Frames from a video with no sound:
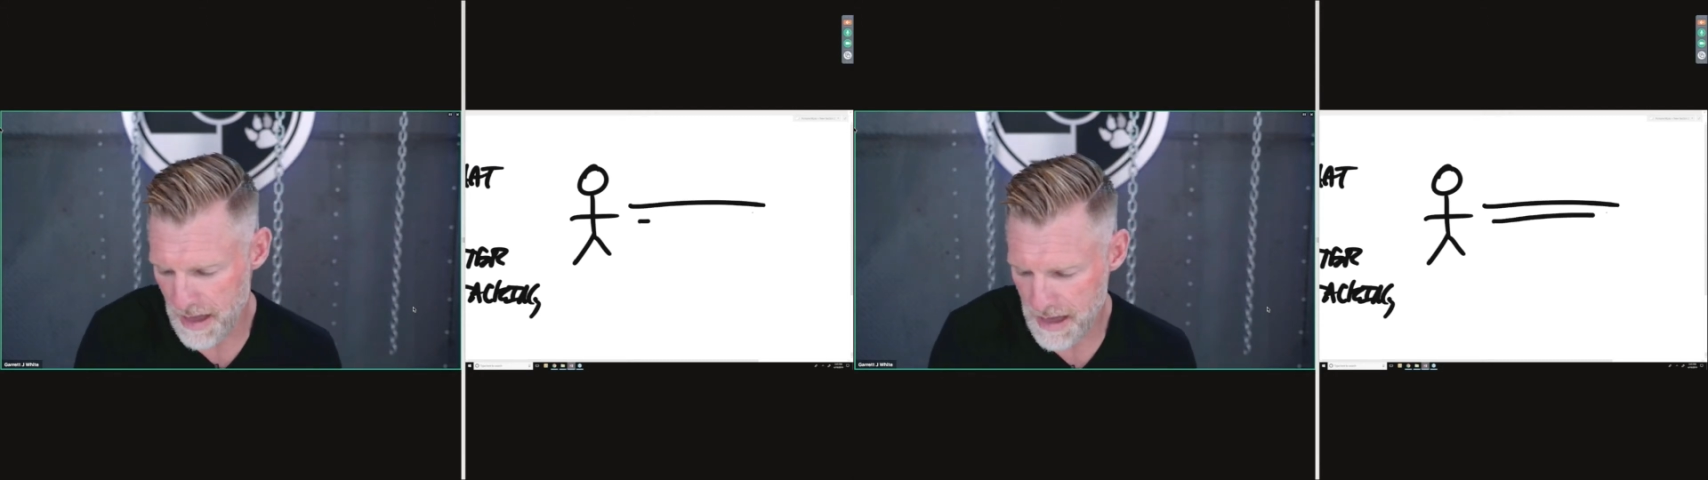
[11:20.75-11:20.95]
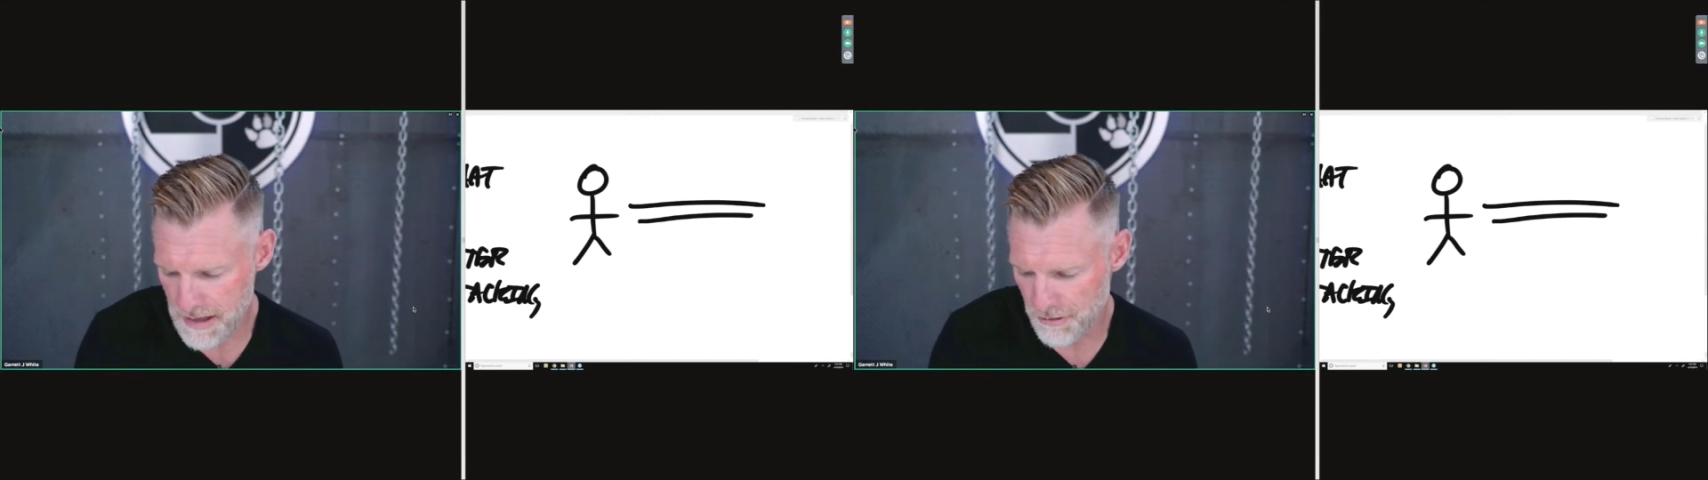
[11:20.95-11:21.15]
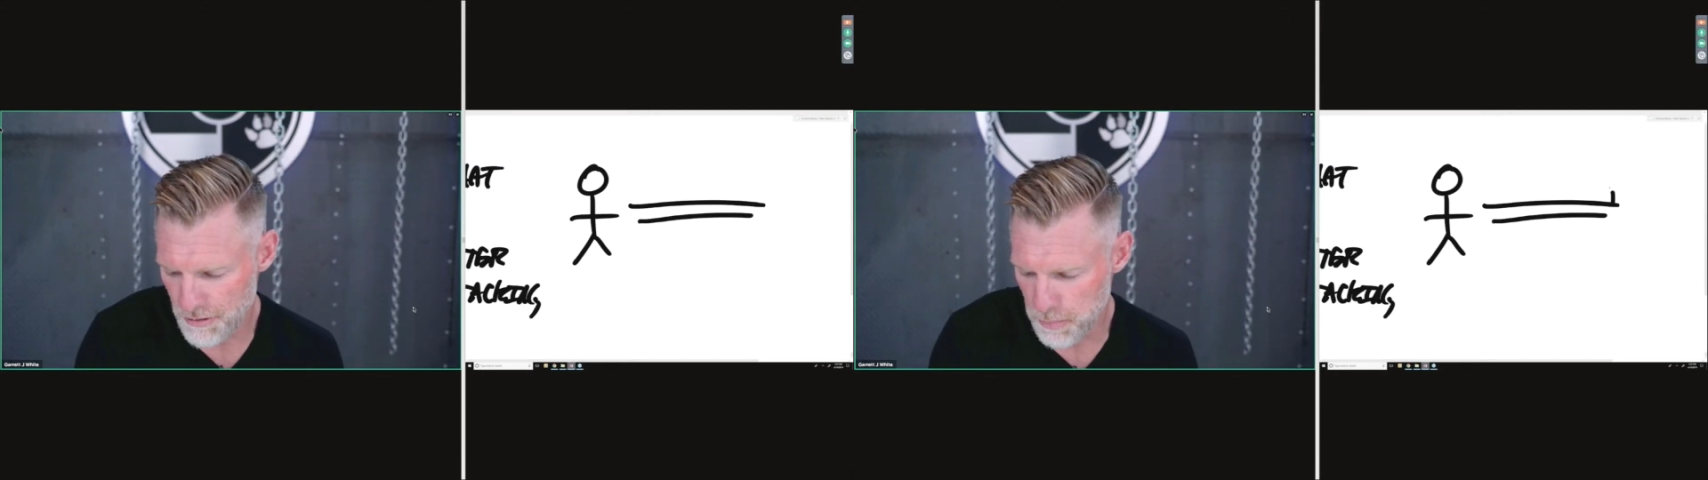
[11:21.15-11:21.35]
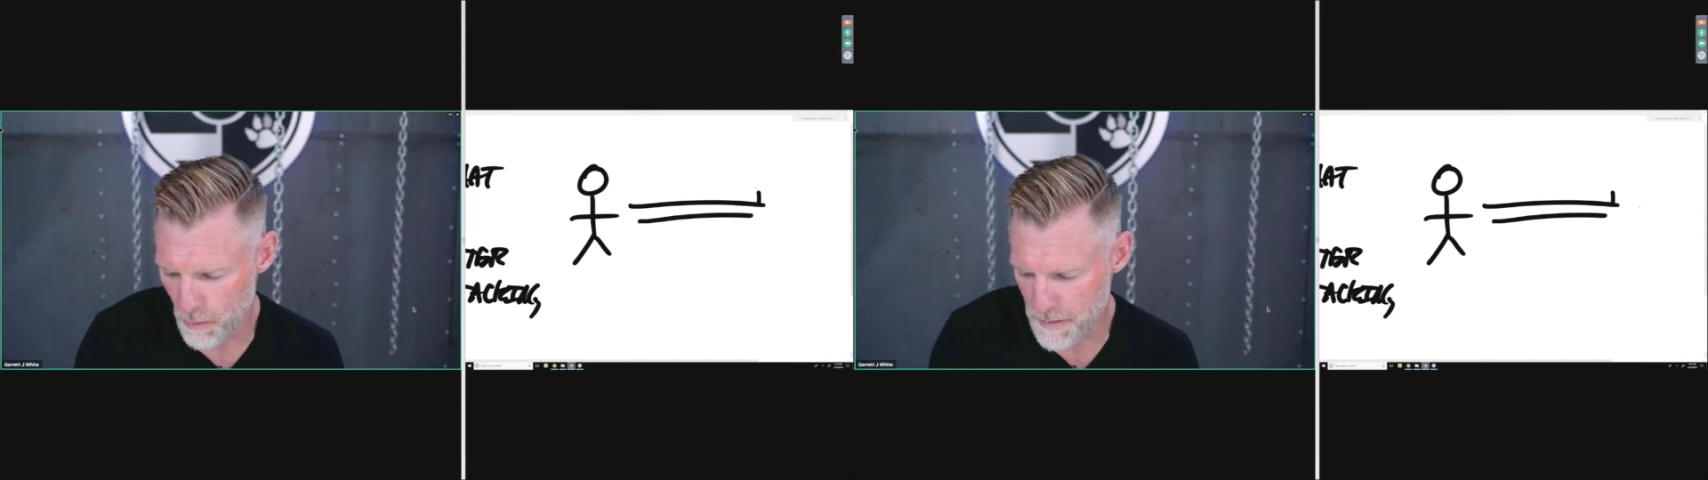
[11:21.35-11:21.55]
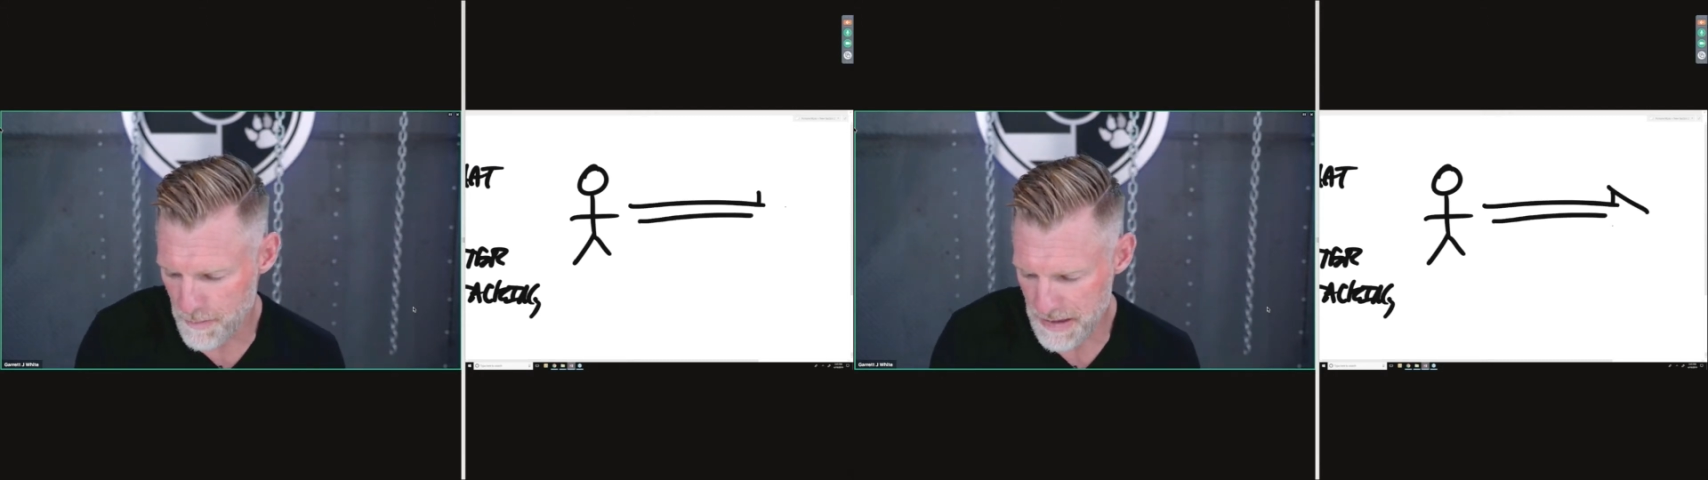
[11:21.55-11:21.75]
A to
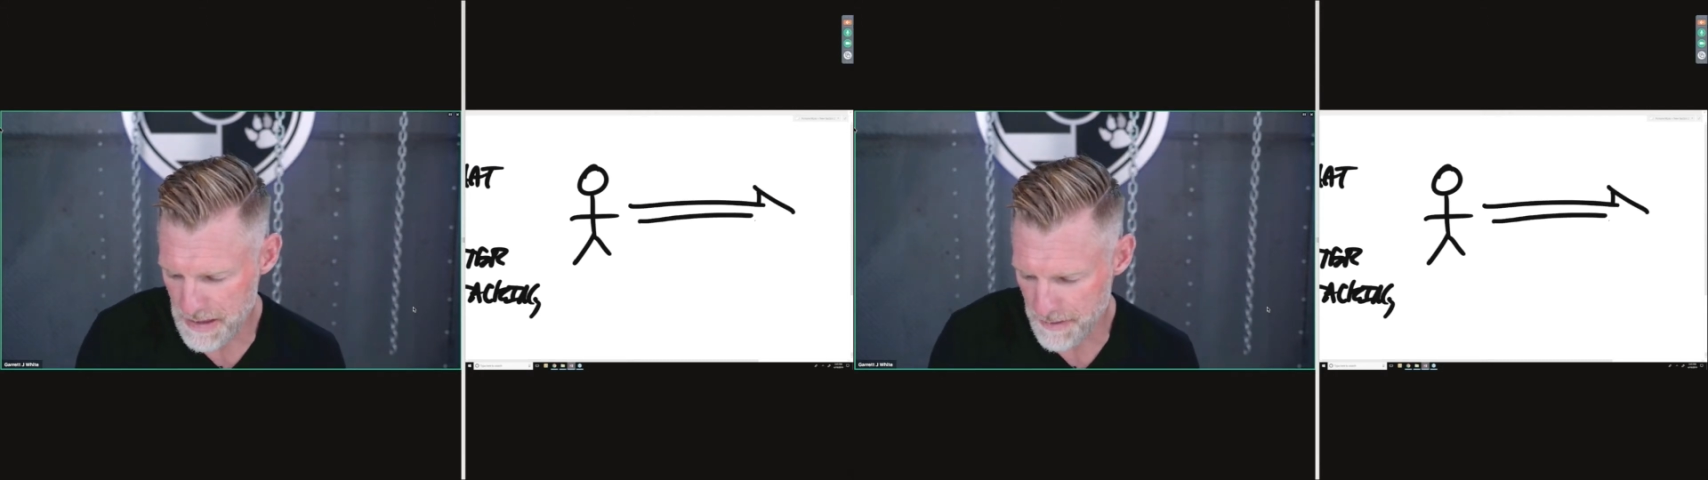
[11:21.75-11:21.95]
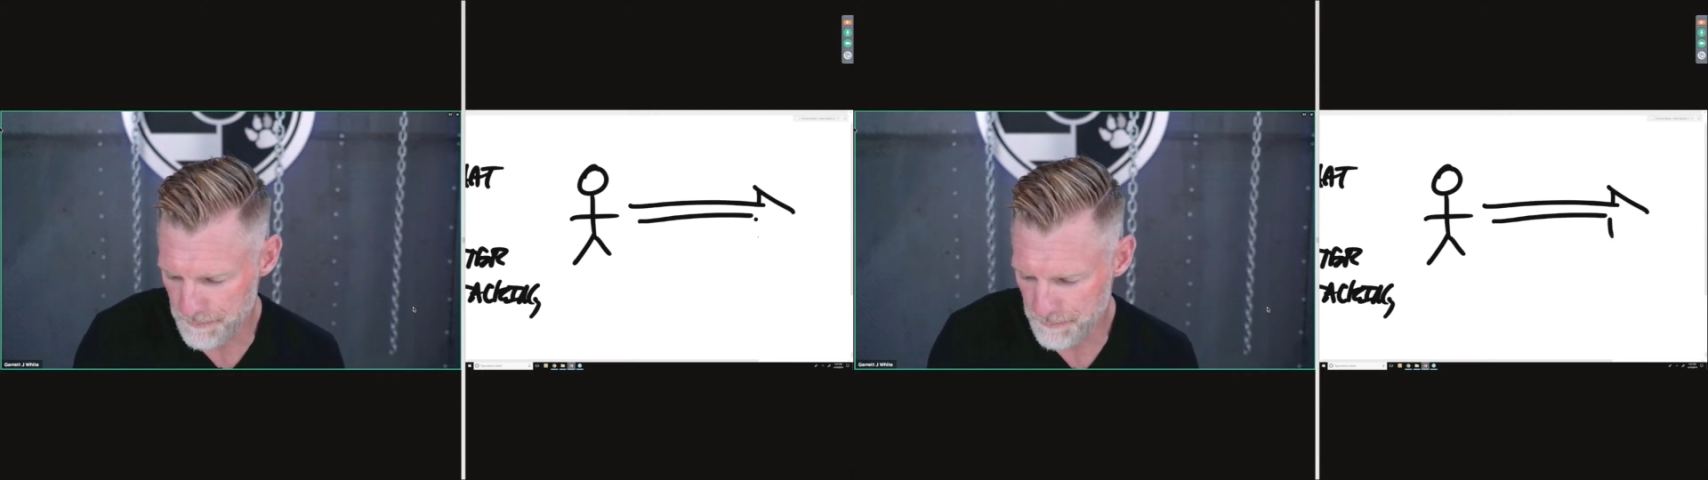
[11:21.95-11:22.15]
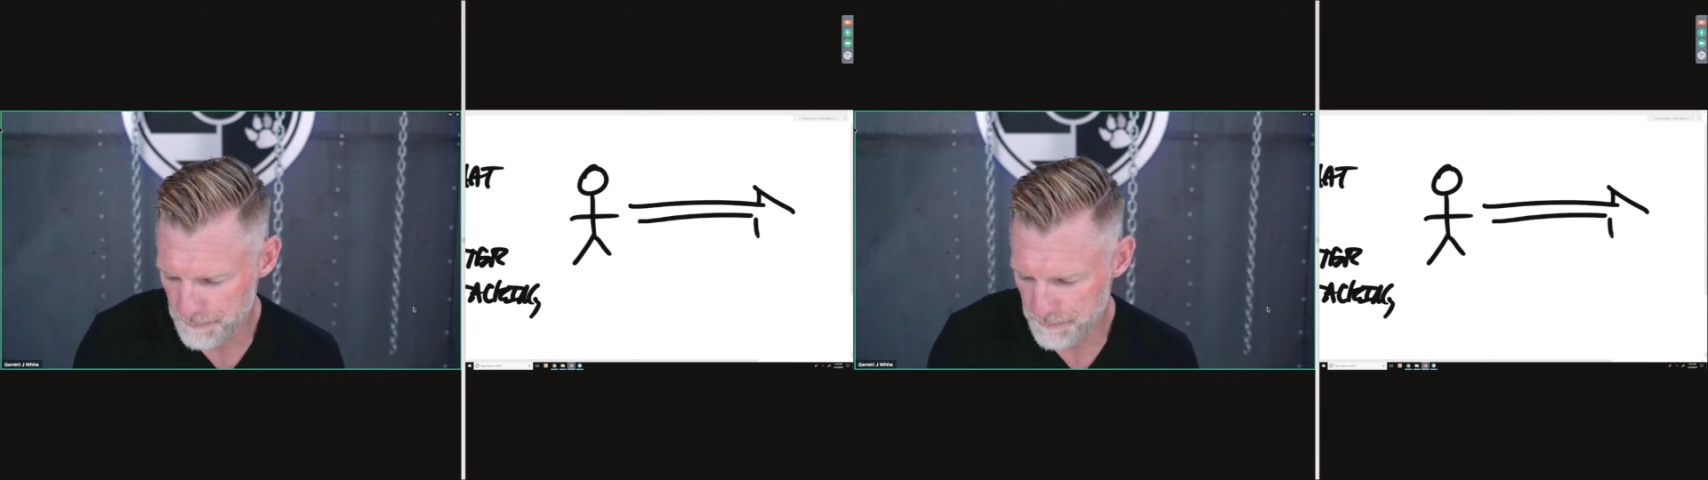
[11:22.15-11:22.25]
point B,